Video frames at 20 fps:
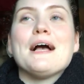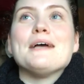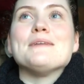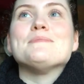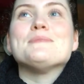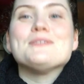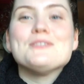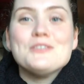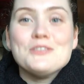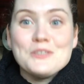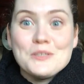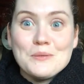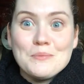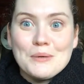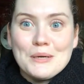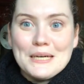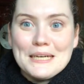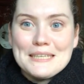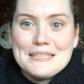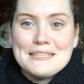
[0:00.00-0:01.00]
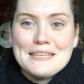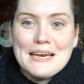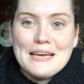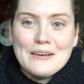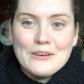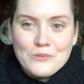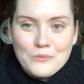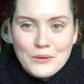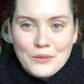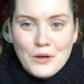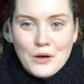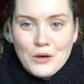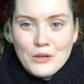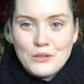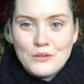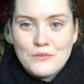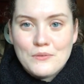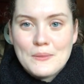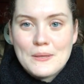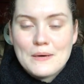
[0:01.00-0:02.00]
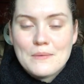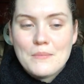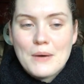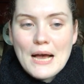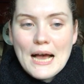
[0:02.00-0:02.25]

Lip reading: I'm super excited with all of them.